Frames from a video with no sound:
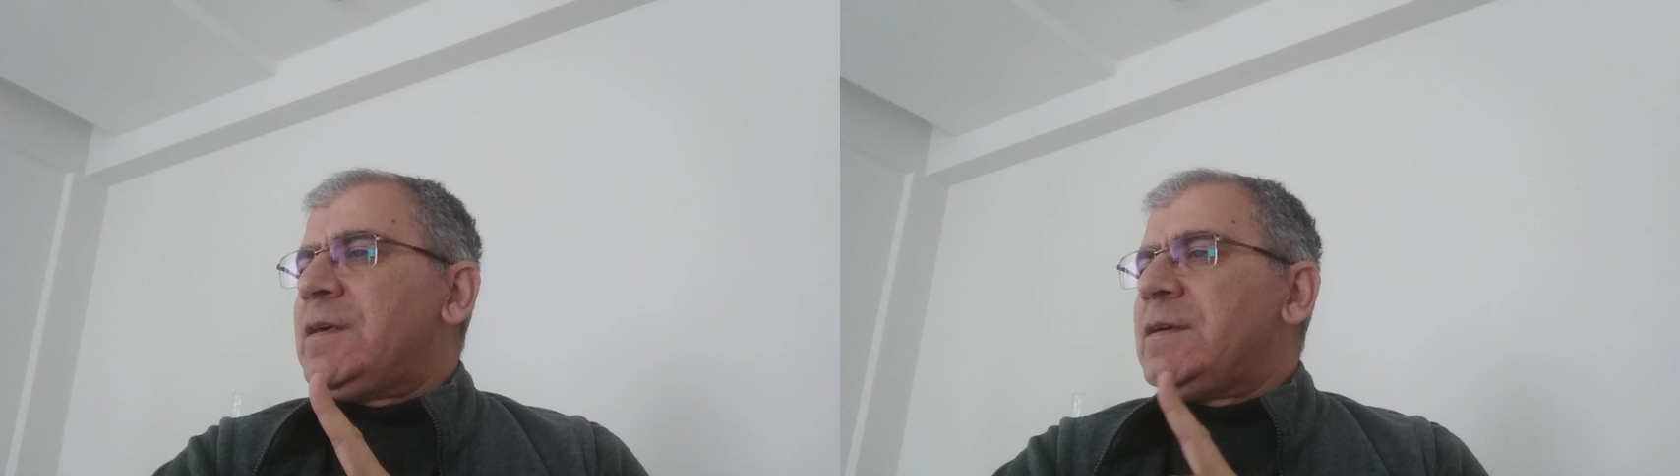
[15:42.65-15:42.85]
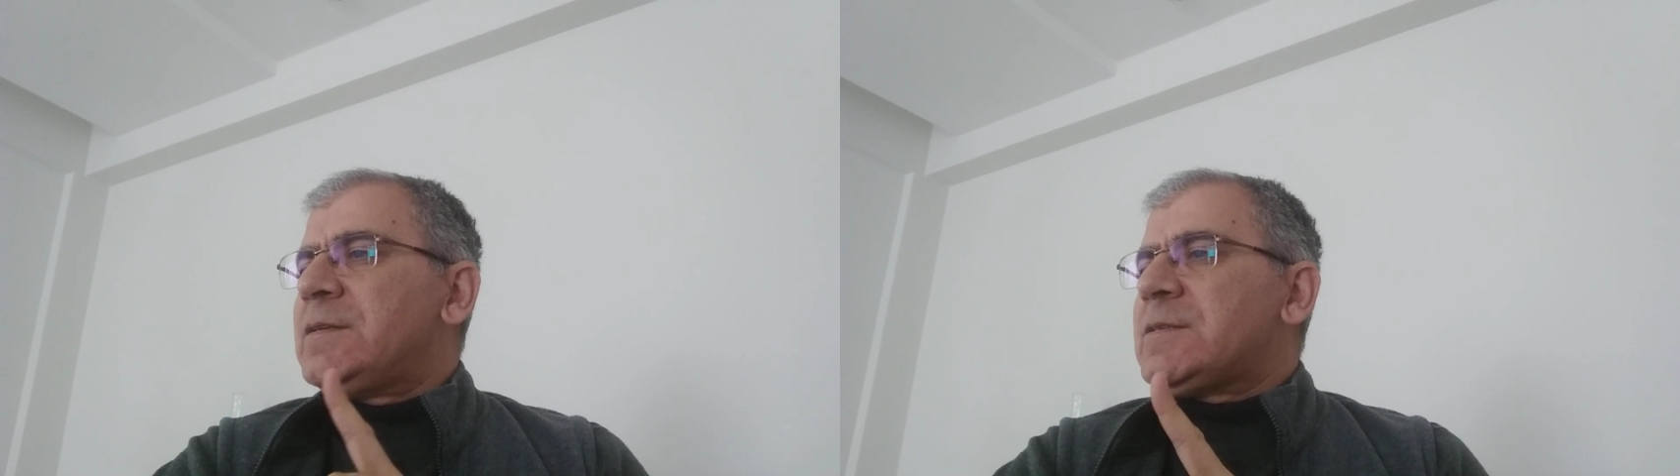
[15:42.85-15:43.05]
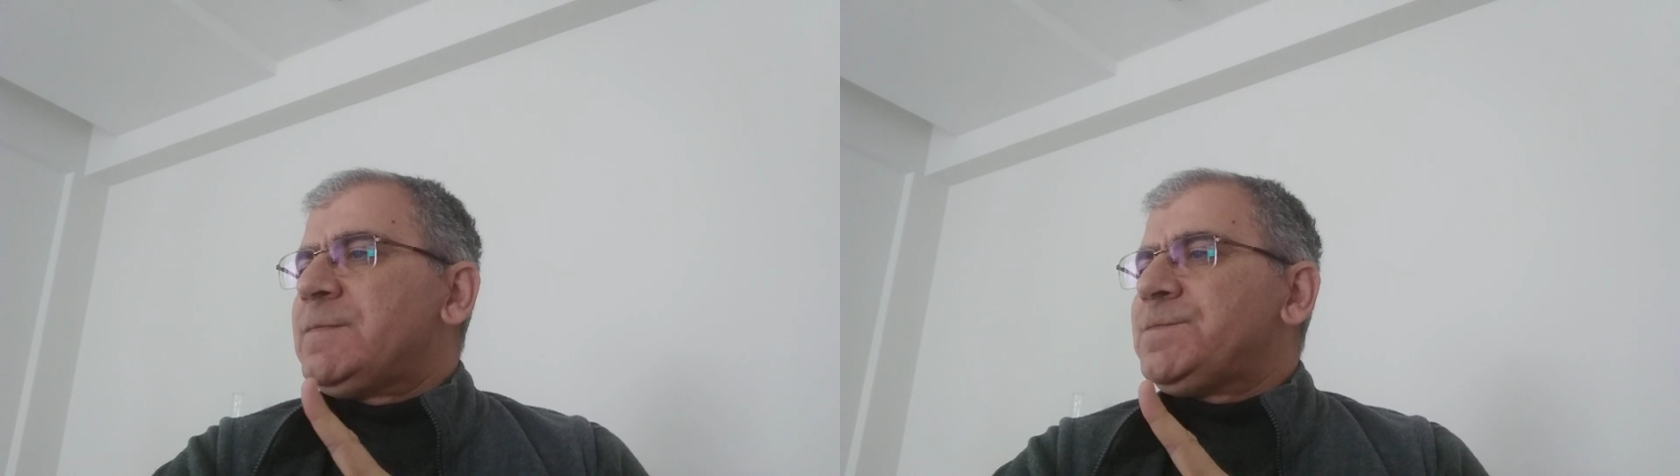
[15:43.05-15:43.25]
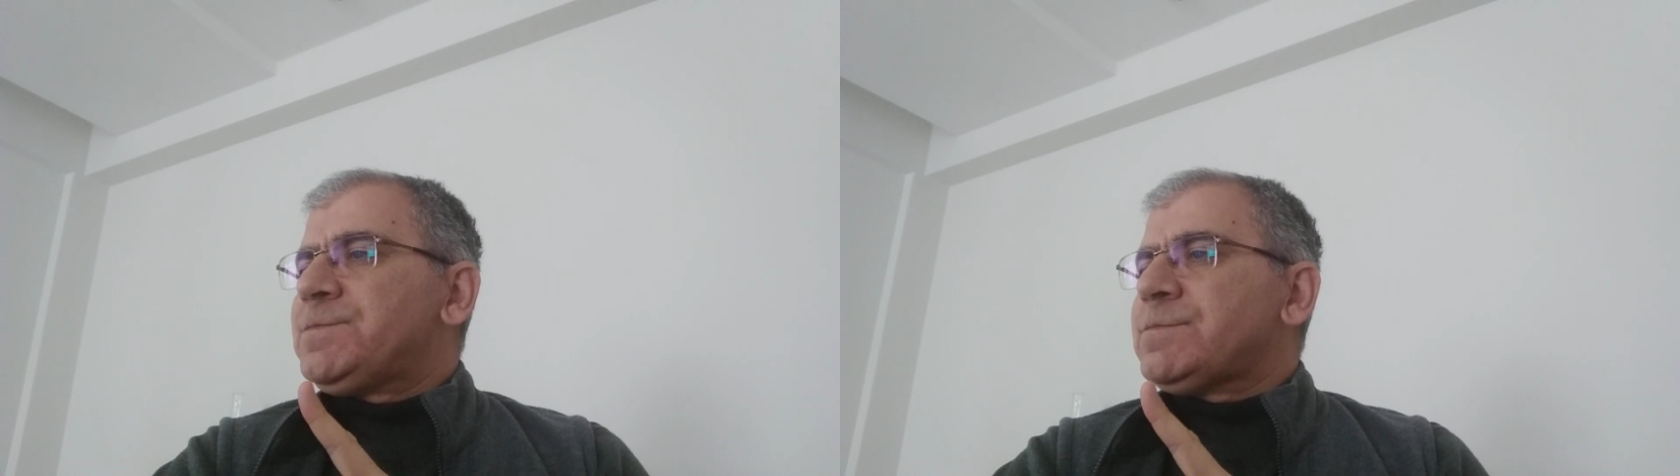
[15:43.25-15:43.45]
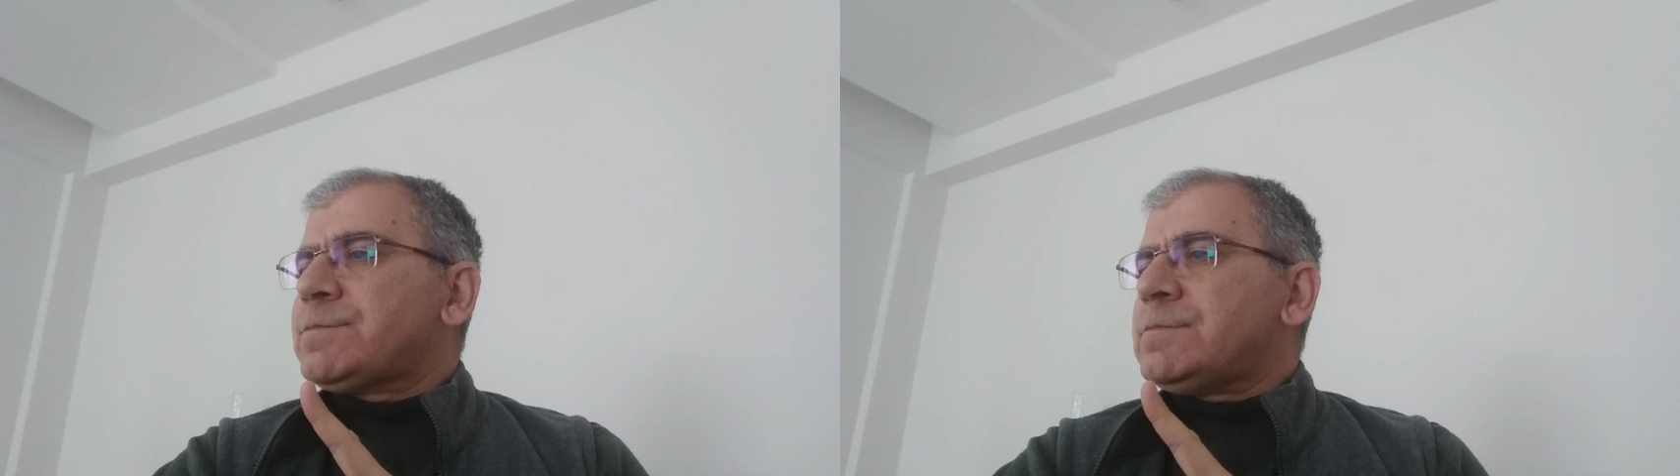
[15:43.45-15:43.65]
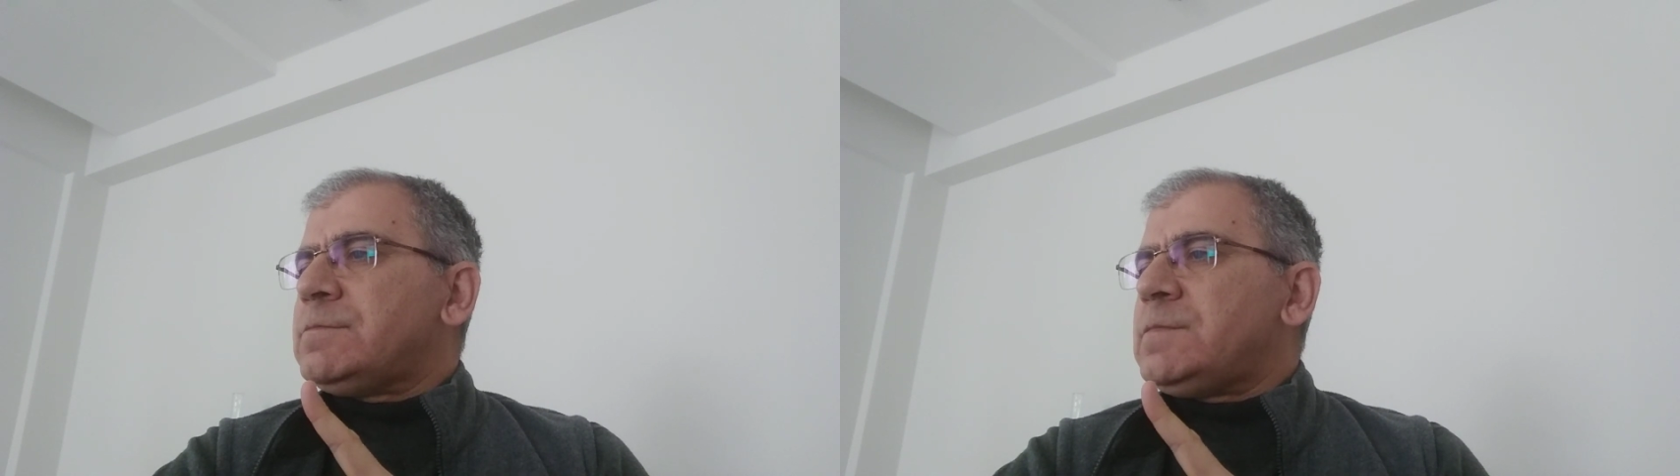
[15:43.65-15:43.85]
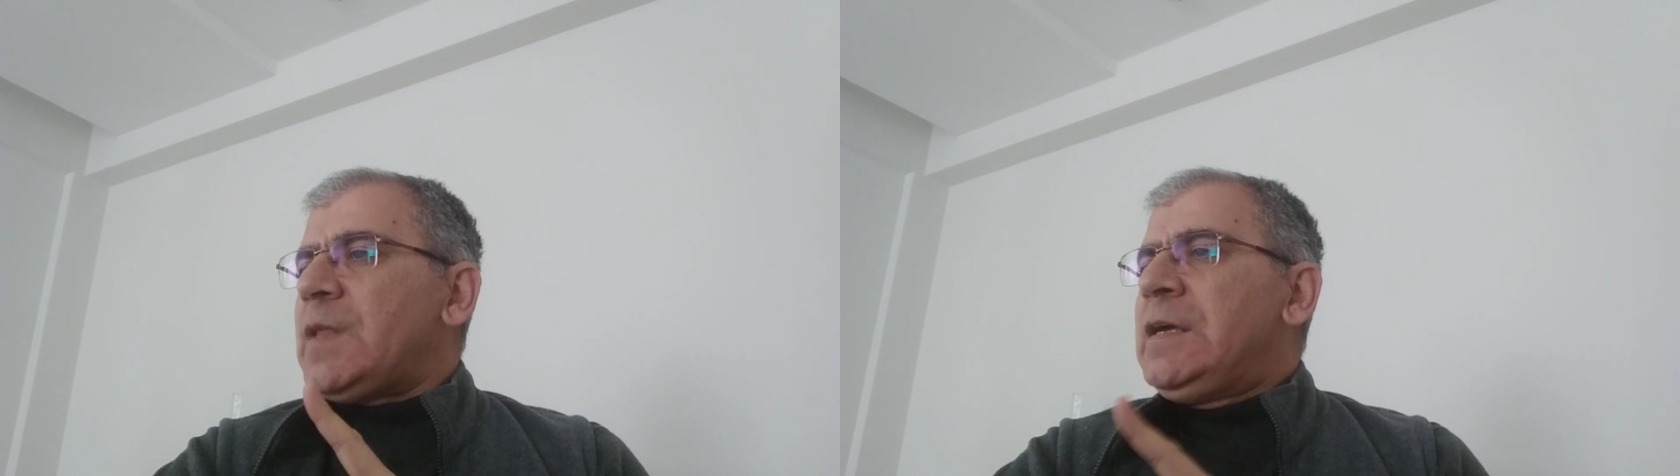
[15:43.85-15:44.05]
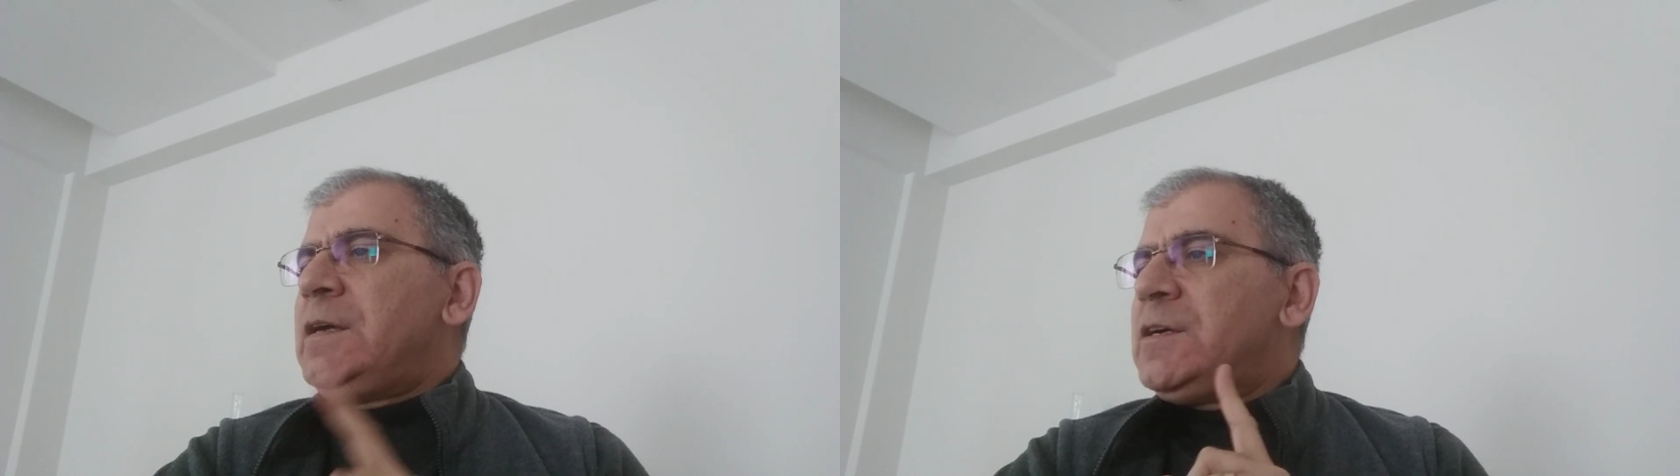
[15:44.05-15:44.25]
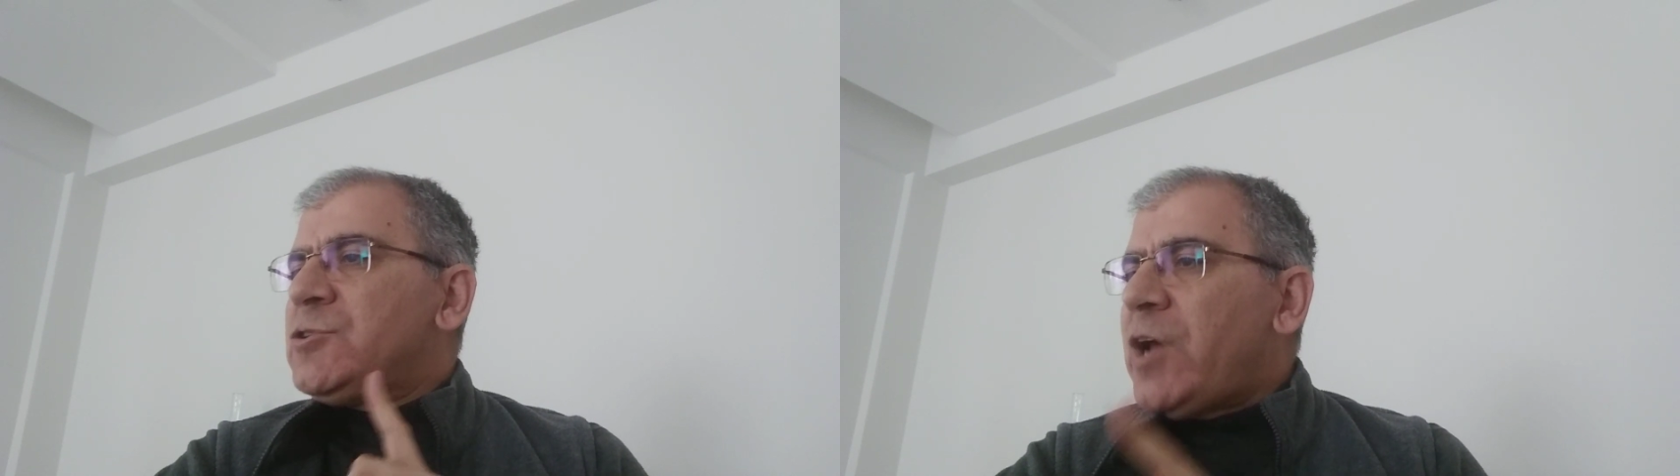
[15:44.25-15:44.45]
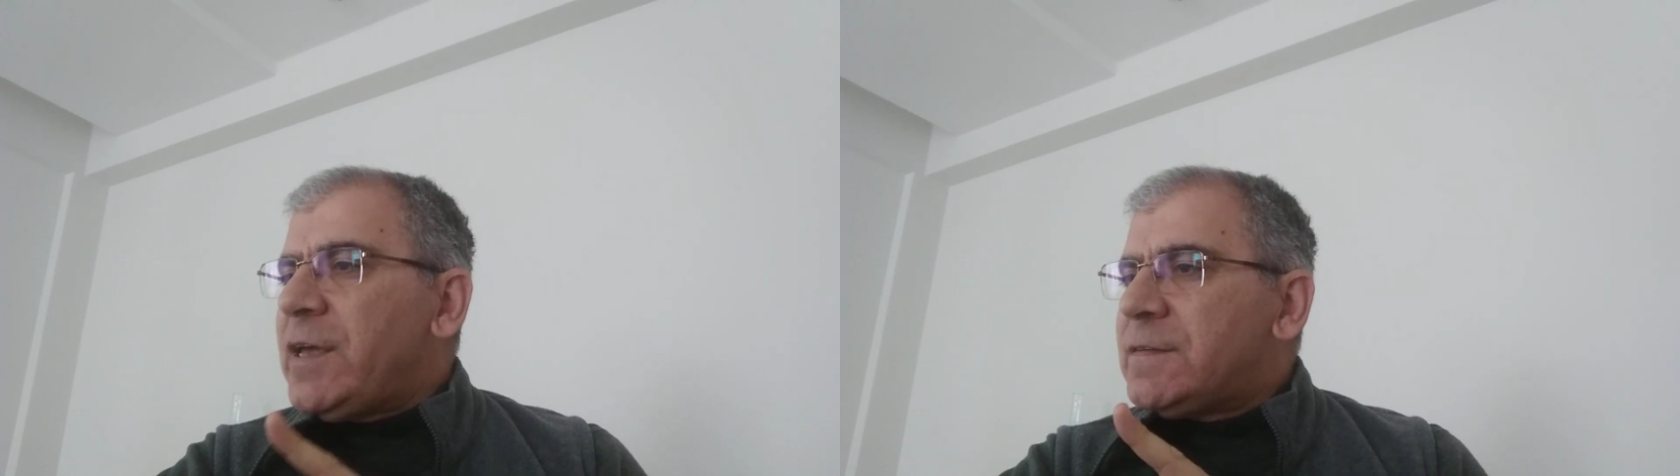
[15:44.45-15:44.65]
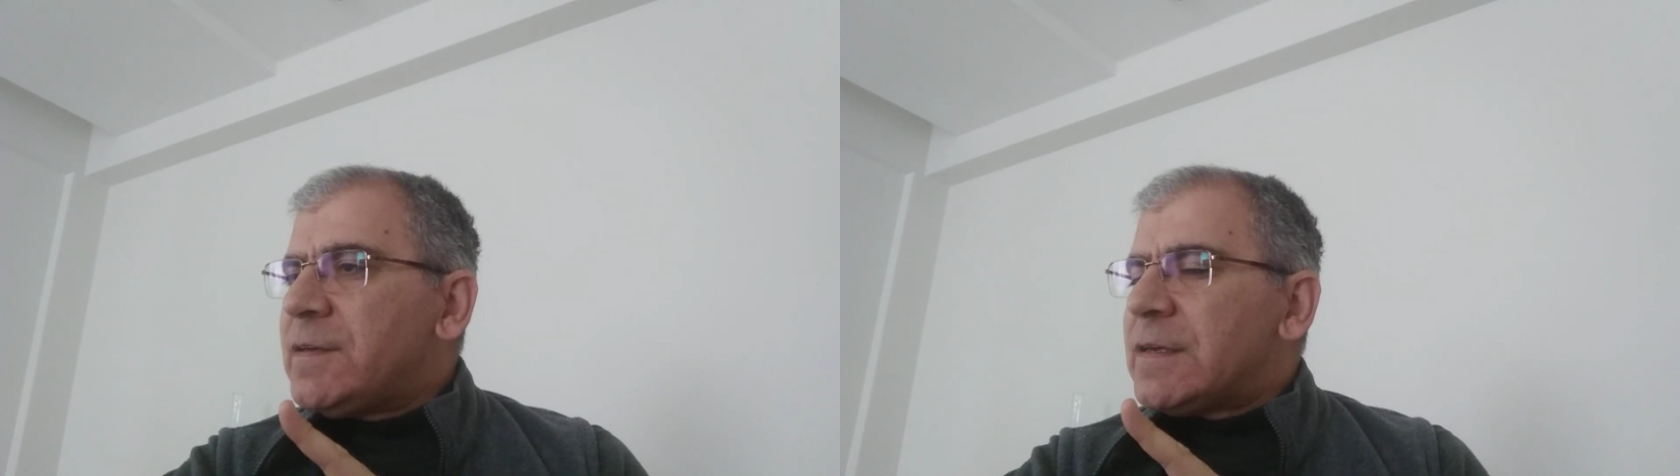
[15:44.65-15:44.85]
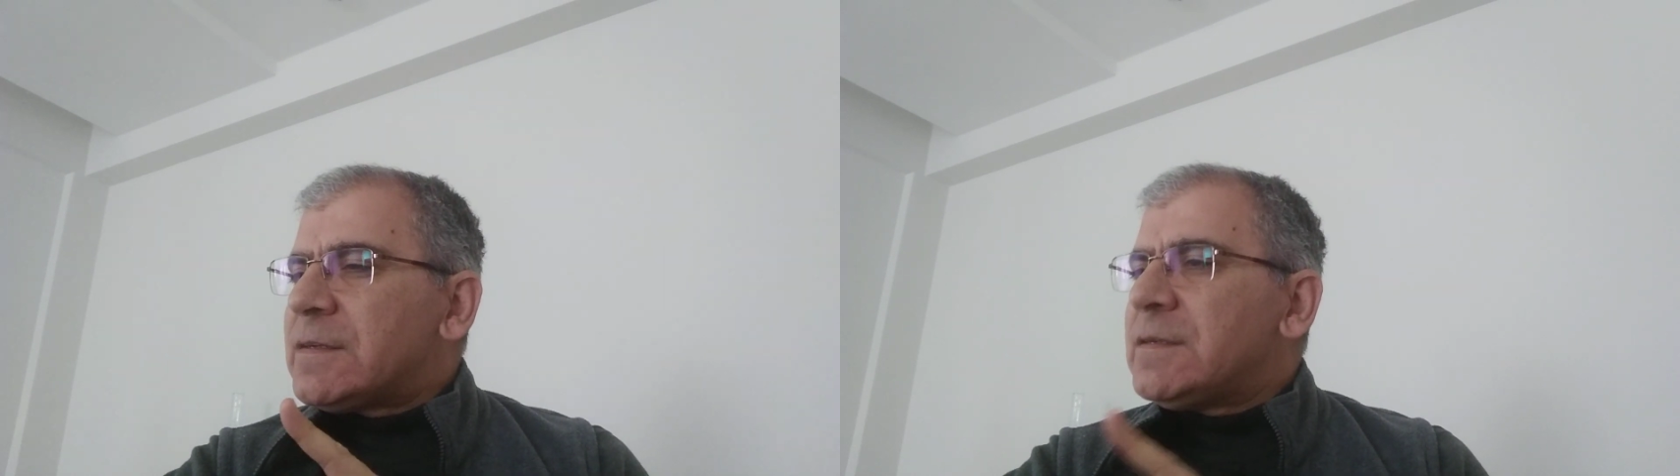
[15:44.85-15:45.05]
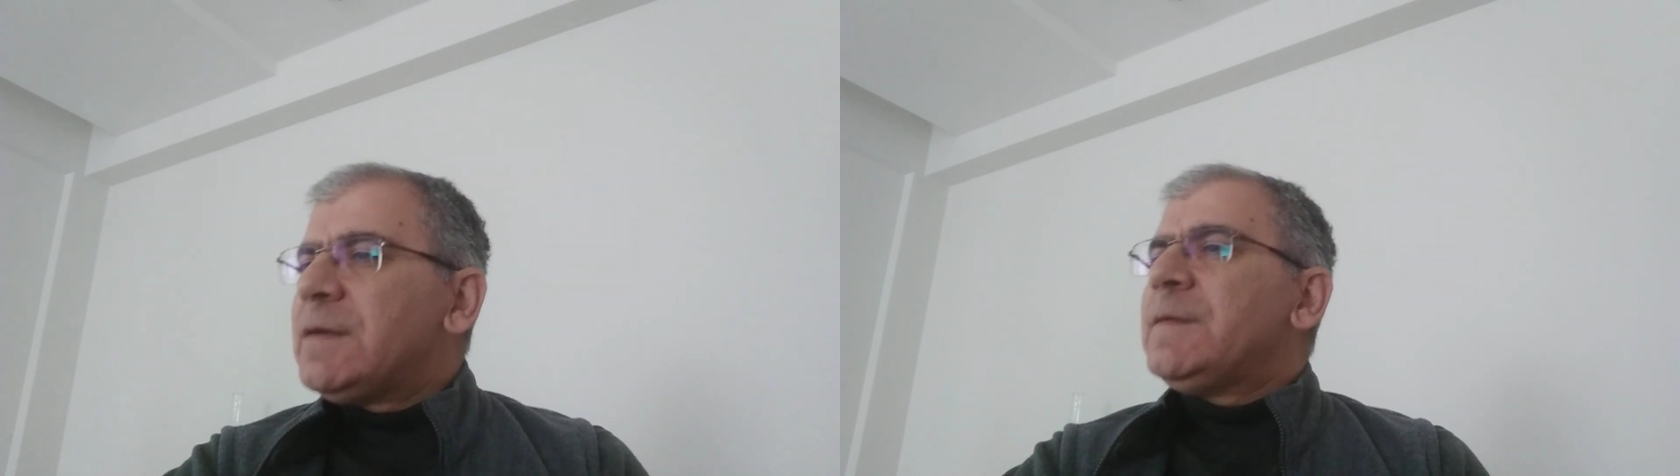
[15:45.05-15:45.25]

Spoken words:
is writing.